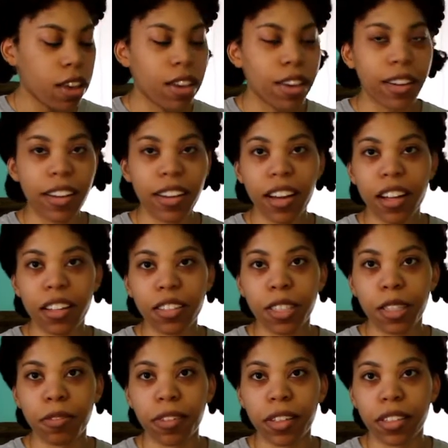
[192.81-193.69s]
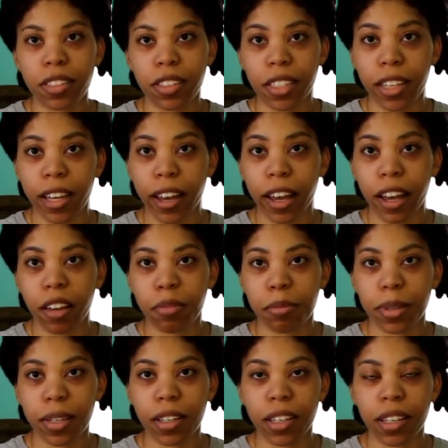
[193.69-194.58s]
And I got decaf
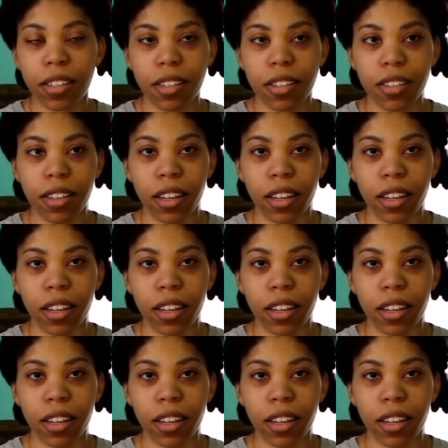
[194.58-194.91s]
because it's